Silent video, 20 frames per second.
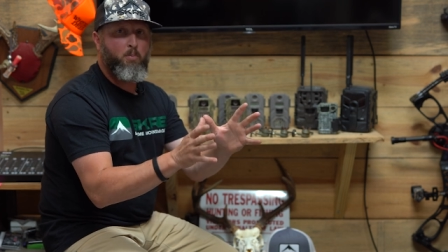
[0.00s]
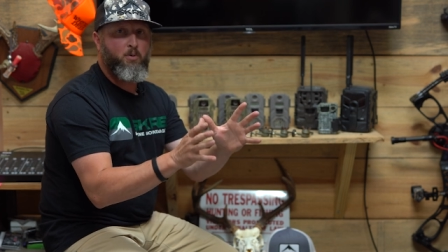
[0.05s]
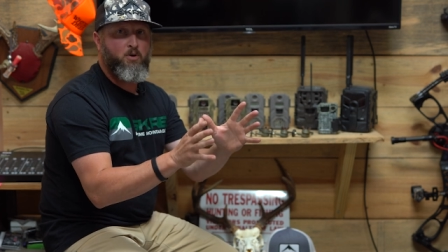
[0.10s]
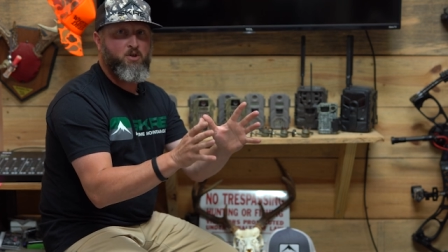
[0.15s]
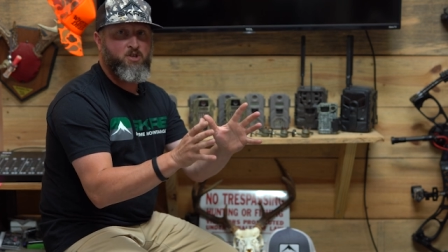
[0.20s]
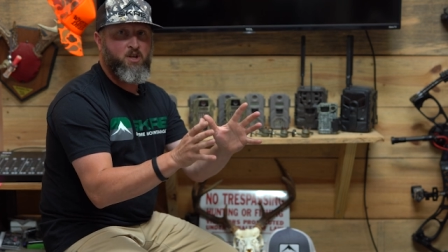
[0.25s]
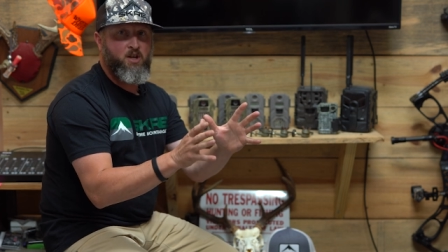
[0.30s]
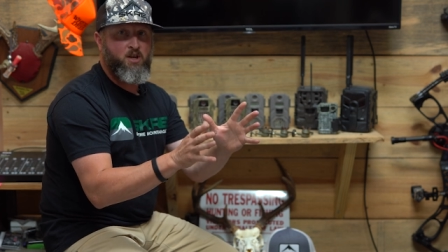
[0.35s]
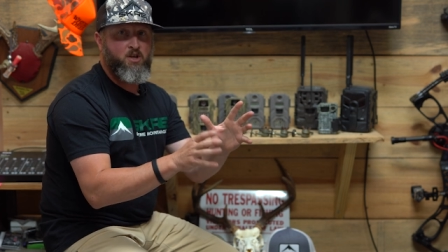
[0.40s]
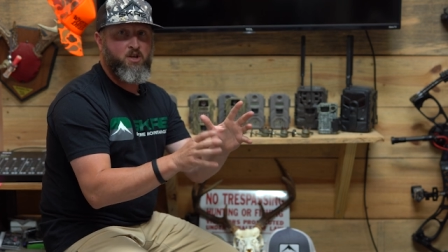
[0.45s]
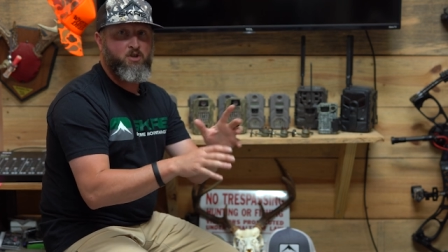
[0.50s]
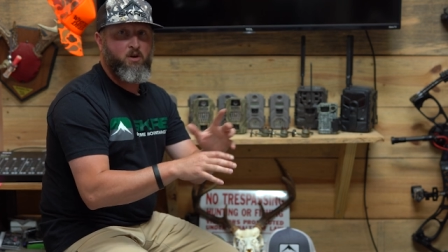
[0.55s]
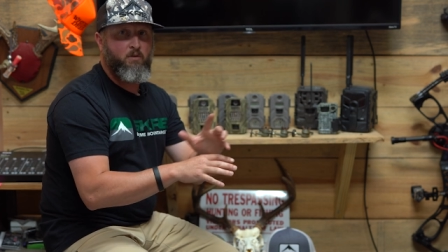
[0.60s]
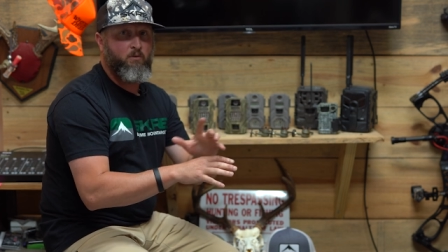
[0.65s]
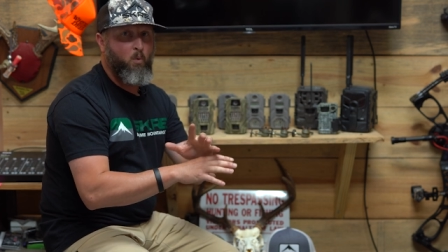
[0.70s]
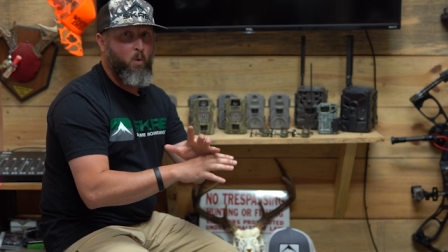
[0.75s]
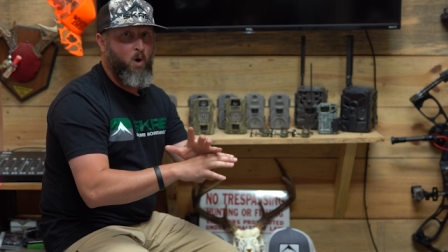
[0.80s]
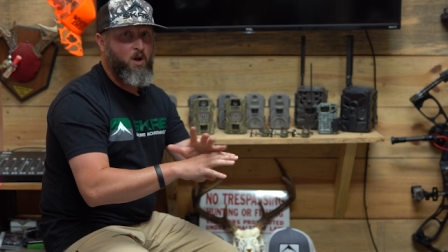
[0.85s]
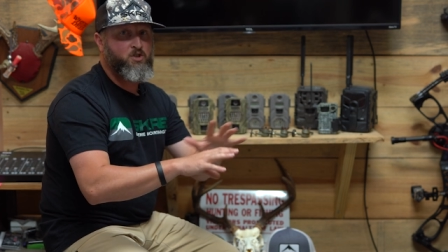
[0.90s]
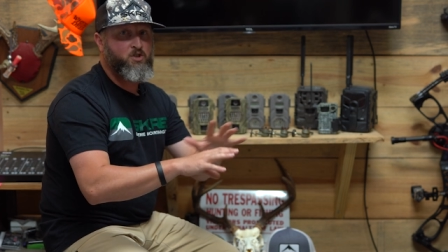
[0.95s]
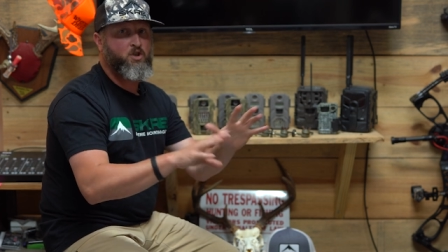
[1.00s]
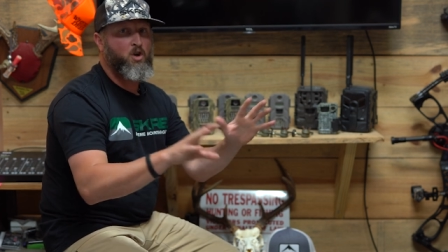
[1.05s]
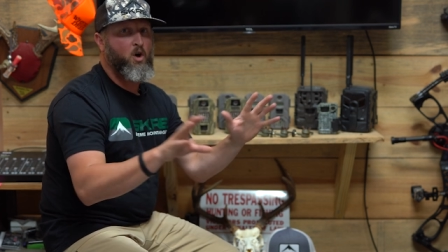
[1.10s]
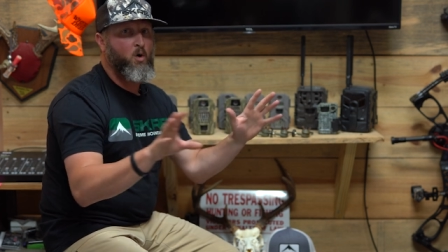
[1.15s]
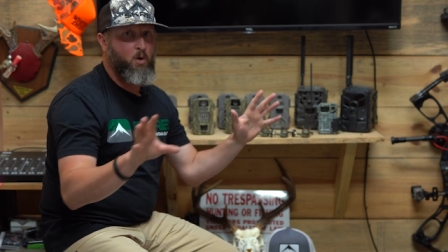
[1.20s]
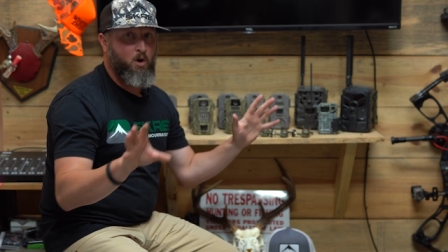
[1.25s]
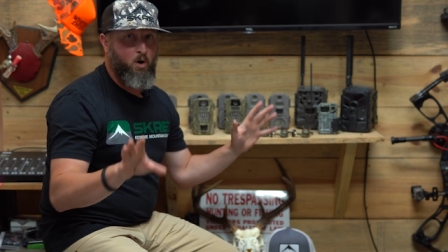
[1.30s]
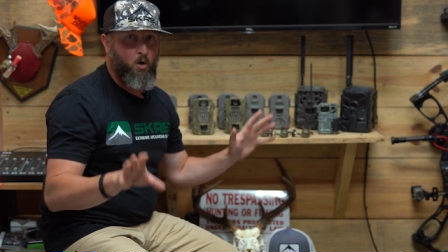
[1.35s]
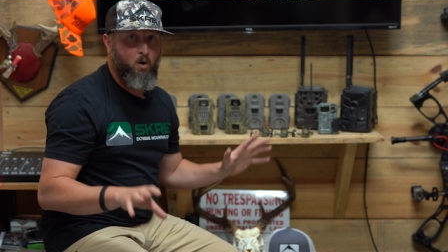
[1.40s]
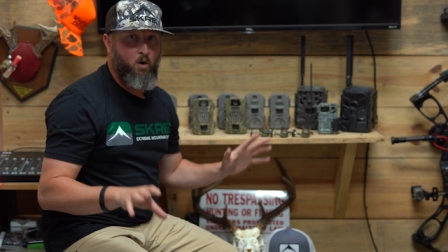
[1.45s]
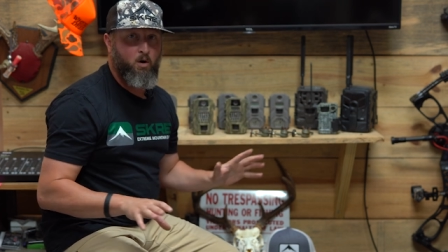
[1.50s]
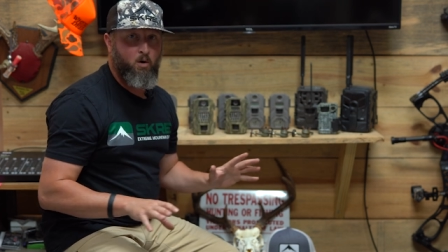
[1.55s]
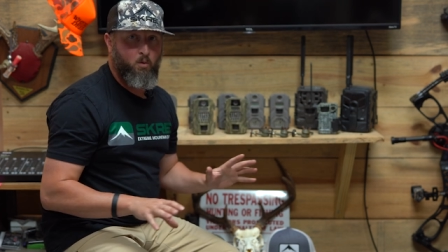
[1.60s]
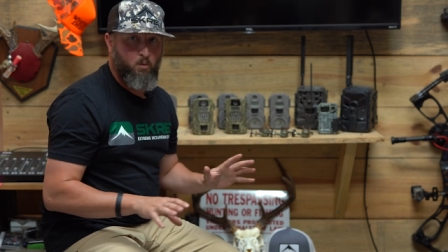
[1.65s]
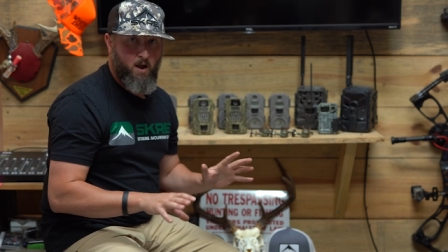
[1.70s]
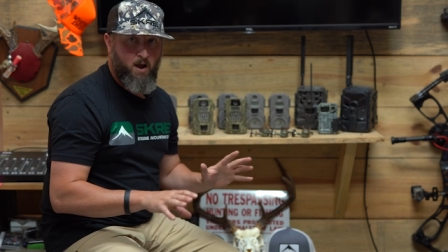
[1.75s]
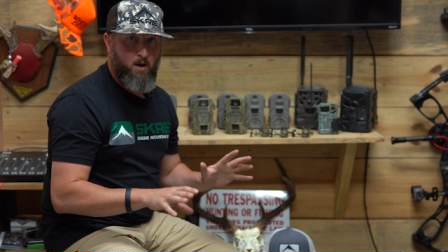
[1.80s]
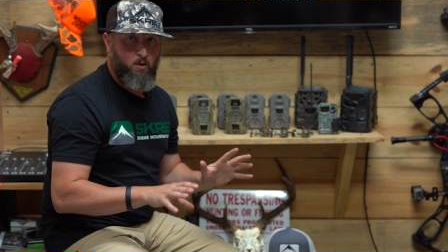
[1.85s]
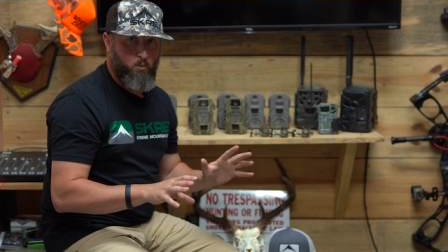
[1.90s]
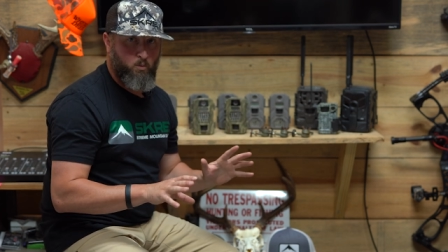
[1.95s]
percentage of what's going on
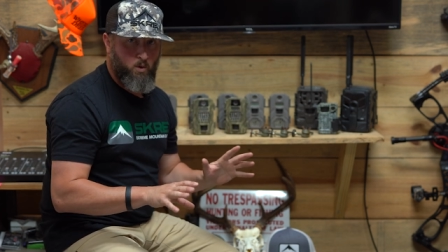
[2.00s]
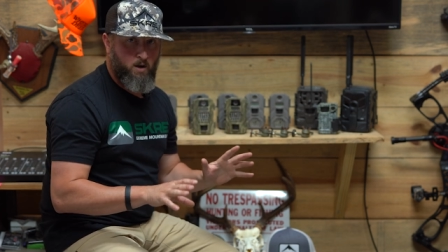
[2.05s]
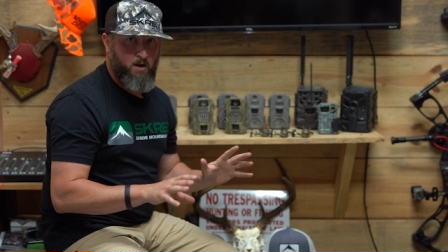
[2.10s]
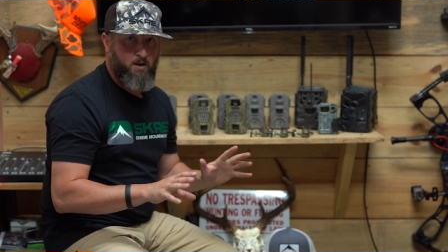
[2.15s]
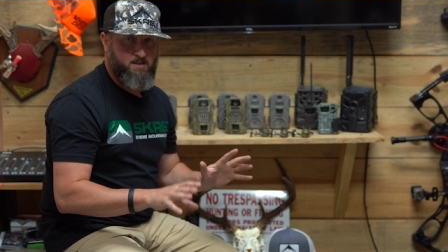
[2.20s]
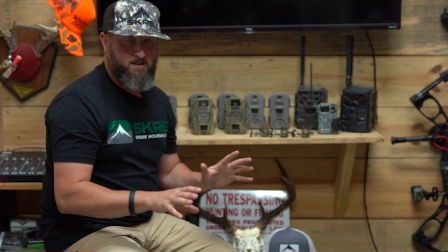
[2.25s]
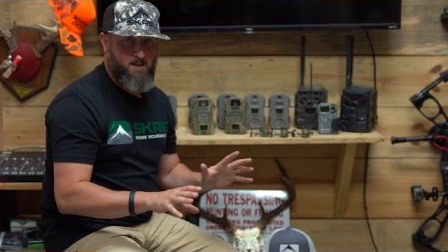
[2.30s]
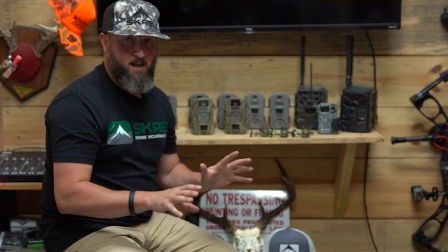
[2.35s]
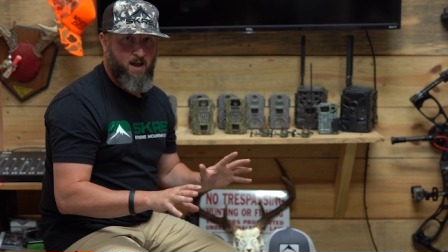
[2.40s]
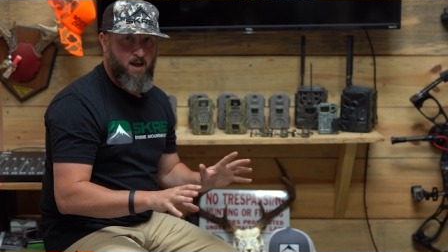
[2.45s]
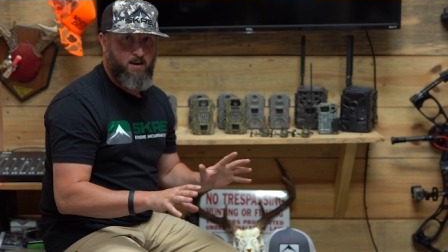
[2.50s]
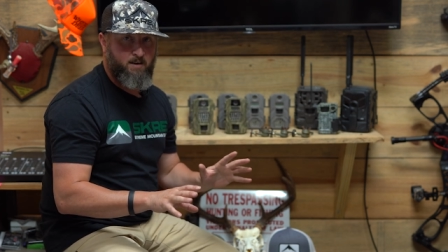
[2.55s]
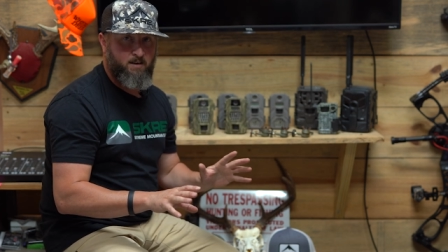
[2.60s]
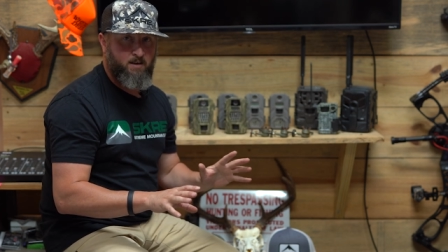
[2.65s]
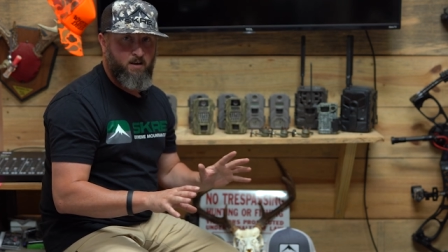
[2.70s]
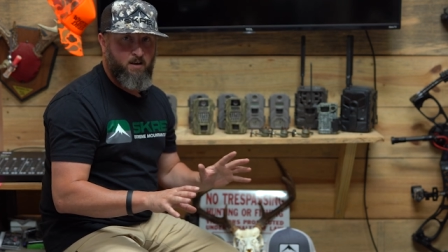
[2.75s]
around where it's at.